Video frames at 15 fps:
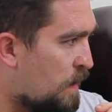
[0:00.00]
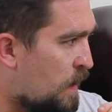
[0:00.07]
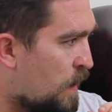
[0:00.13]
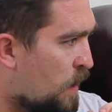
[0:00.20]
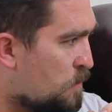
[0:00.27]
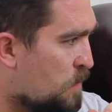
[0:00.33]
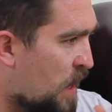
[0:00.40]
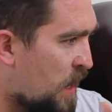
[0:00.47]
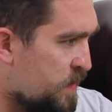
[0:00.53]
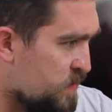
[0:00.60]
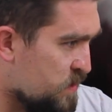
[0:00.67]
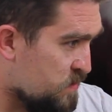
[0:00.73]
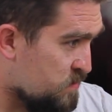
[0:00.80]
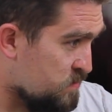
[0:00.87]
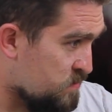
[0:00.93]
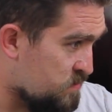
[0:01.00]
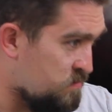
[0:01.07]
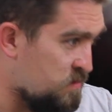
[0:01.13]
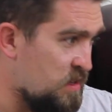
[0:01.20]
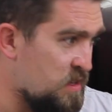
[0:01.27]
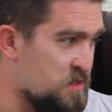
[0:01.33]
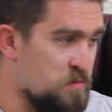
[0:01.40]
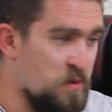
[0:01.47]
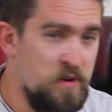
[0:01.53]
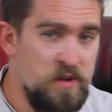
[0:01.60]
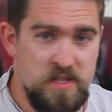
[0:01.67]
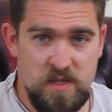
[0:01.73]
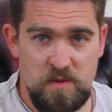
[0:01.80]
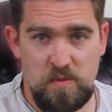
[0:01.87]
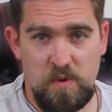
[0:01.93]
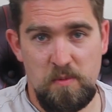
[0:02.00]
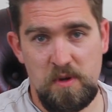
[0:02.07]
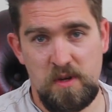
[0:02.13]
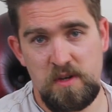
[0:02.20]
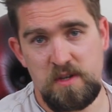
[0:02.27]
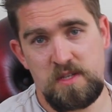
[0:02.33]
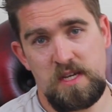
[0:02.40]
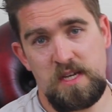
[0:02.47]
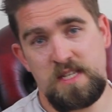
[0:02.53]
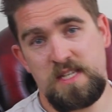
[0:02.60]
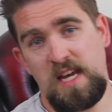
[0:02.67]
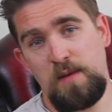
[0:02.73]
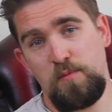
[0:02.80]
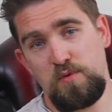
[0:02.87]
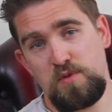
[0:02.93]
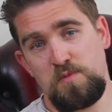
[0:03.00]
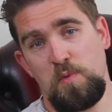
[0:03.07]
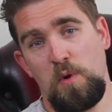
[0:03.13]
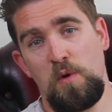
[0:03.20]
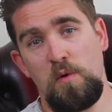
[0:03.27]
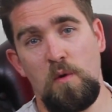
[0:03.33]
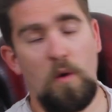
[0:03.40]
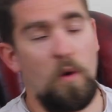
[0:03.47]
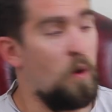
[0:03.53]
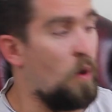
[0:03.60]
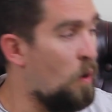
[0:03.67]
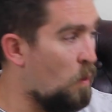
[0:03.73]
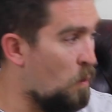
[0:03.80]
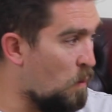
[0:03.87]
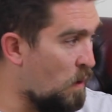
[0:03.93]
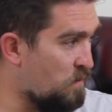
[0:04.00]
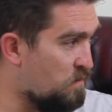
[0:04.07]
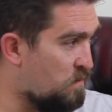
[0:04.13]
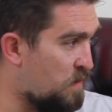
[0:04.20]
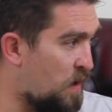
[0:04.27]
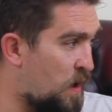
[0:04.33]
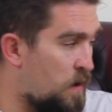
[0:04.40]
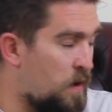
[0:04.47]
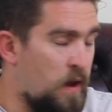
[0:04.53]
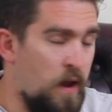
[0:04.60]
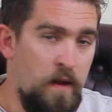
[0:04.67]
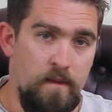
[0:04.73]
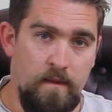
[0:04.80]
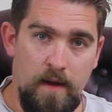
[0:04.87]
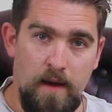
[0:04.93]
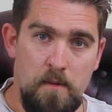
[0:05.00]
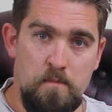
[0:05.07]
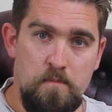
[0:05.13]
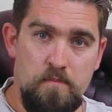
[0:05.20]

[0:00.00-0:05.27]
And the teaspoon is simply because a tablespoon won't fit in there.